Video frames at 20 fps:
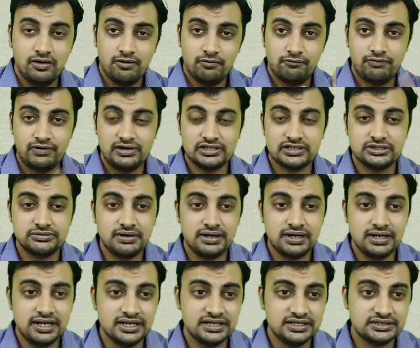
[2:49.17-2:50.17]
First
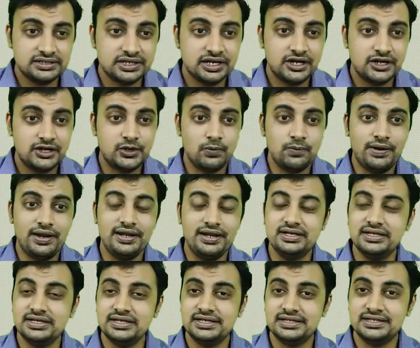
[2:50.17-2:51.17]
one is to
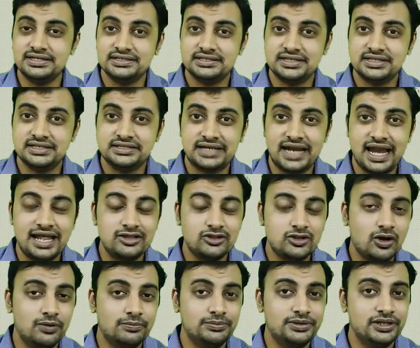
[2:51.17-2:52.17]
increase the strength
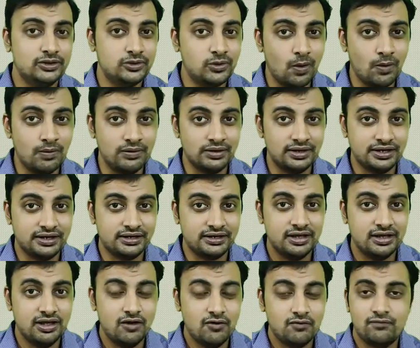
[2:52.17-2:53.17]
of the concrete.
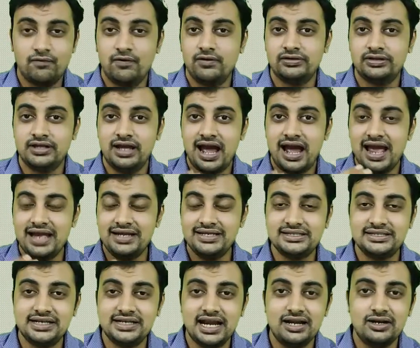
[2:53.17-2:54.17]
For the high
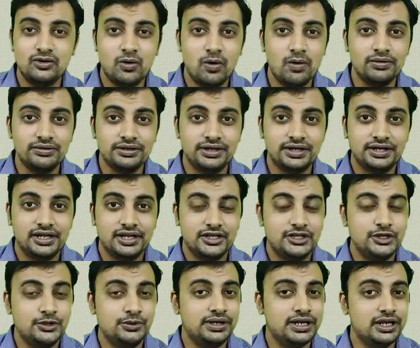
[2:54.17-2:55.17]
strength concrete,
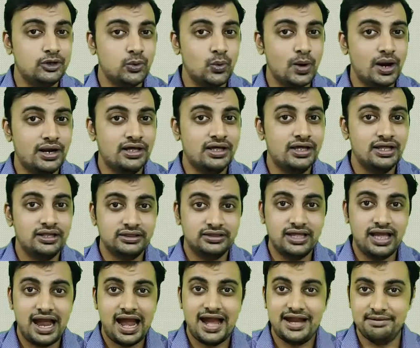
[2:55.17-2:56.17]
you require
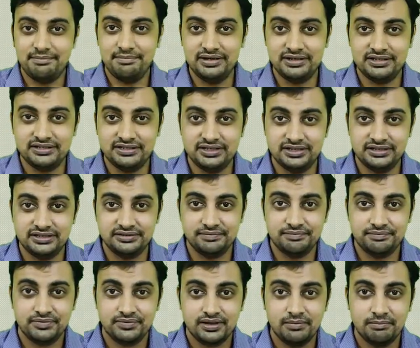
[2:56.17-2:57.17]
the admixtures,
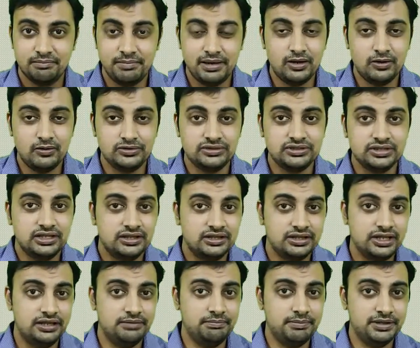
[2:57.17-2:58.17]
because
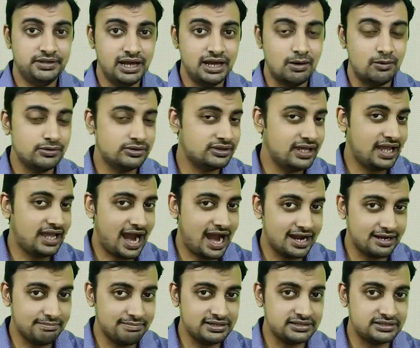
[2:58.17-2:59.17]
without the
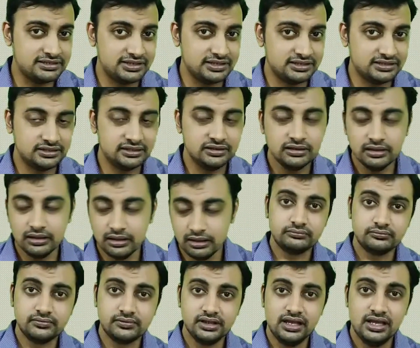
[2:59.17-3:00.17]
admixtures,
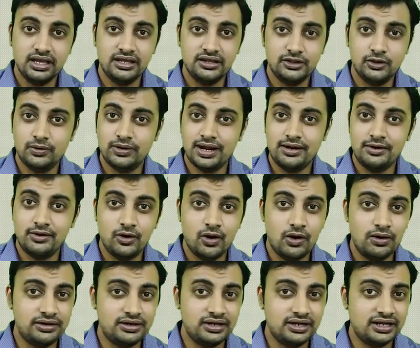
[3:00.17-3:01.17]
you
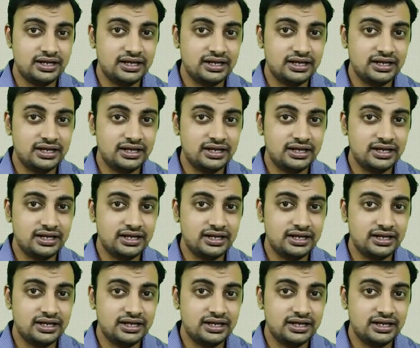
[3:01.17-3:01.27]
cannot